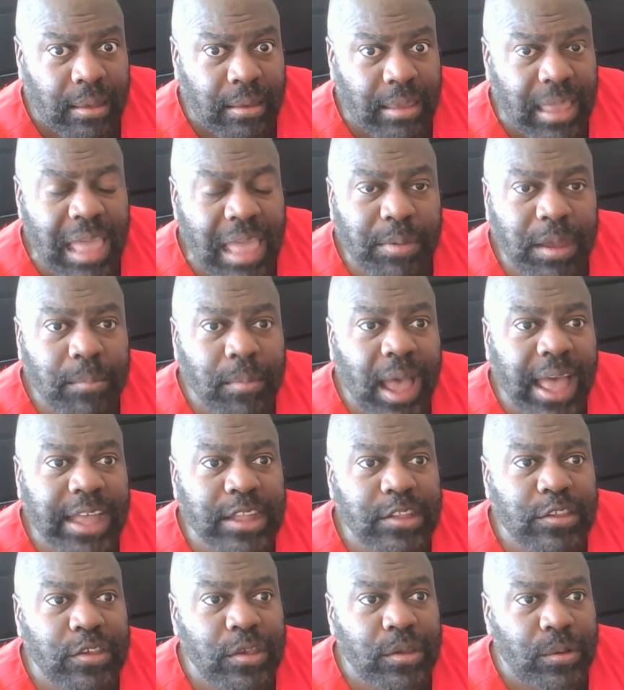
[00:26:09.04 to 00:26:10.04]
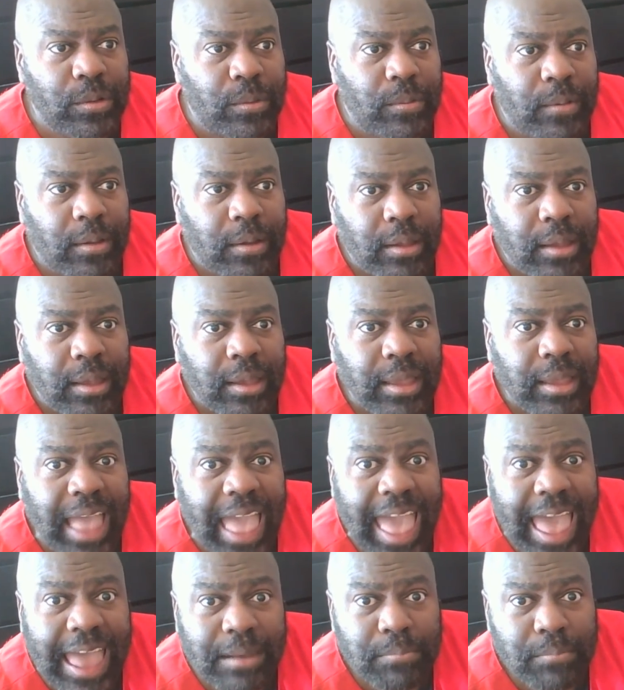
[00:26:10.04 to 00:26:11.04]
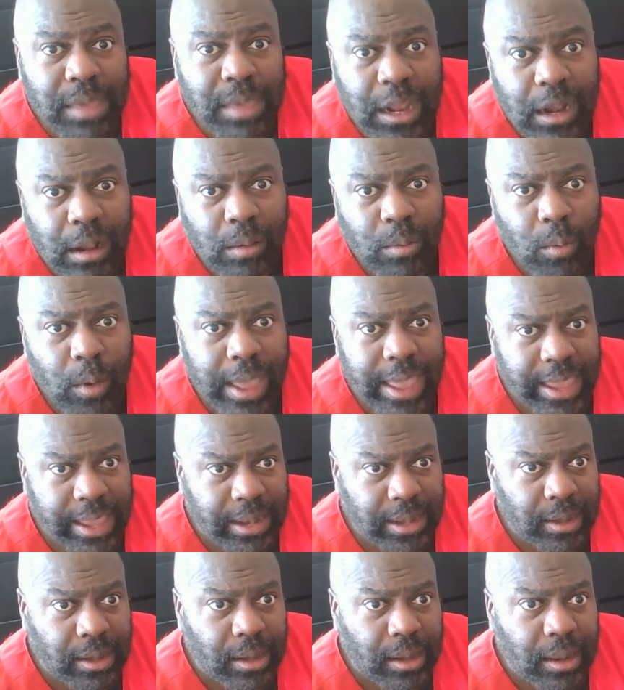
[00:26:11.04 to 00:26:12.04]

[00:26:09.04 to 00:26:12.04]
Keep in mind, too, at middleweight,